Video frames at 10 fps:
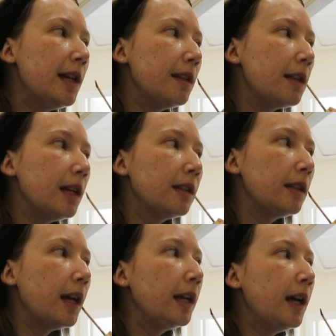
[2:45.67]
nice day
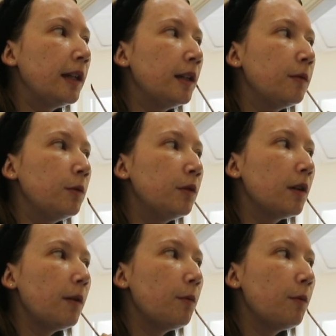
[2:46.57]
today, and